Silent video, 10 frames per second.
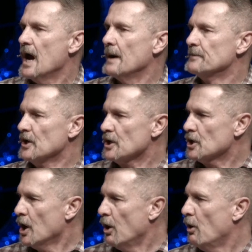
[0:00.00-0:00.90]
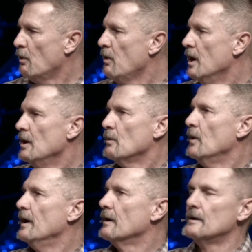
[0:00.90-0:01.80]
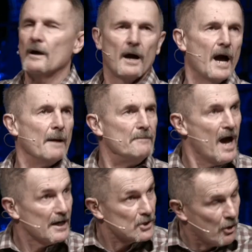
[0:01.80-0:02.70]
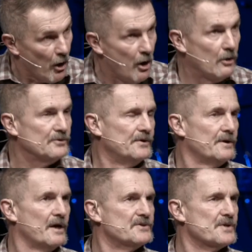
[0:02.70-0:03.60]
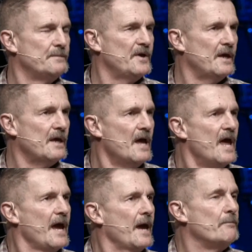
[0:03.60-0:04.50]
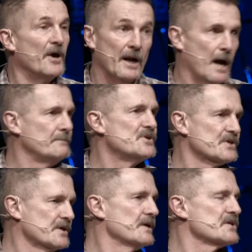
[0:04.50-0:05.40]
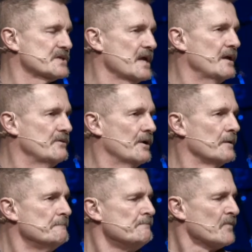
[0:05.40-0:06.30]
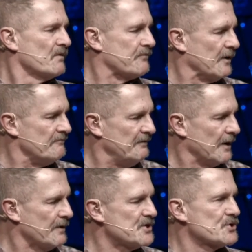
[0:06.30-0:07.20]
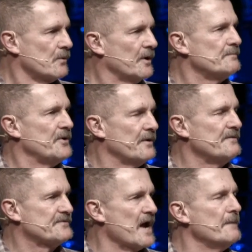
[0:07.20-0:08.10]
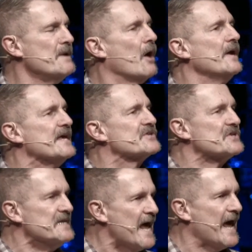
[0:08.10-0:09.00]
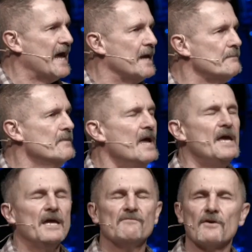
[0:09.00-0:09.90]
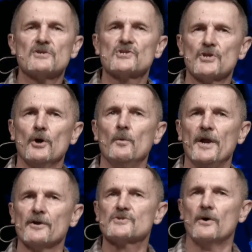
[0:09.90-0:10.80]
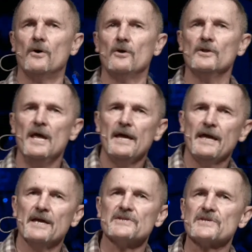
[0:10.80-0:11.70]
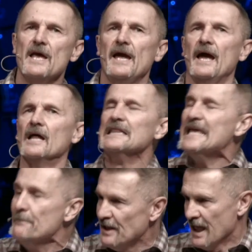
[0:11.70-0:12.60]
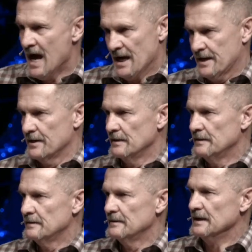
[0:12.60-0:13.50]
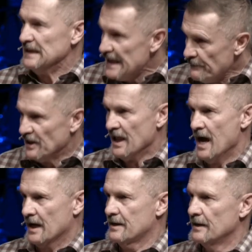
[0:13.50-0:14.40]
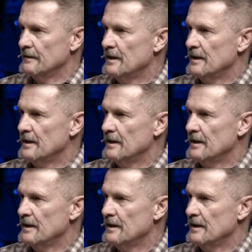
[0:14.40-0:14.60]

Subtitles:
I'm going to go where I'm not called to be, but I'm just going to stay there for a very short period of time. Now, his name, in verse 2, we are told, is Elimelech. Elimelech.